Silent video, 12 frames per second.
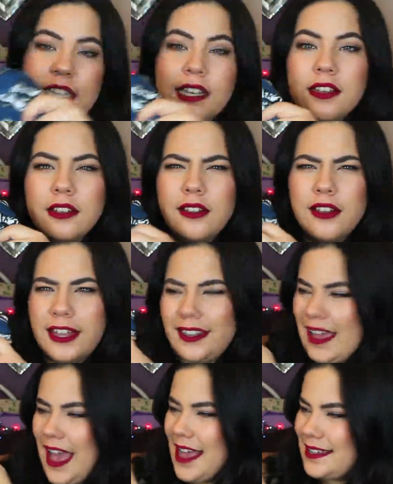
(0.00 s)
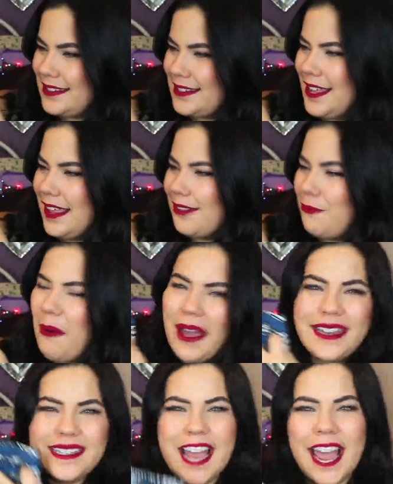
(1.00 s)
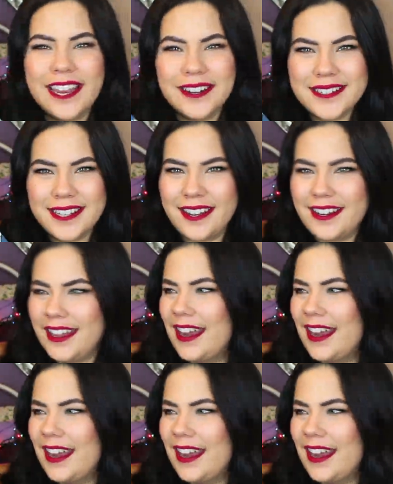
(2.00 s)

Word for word: teal and it has white tigers on it.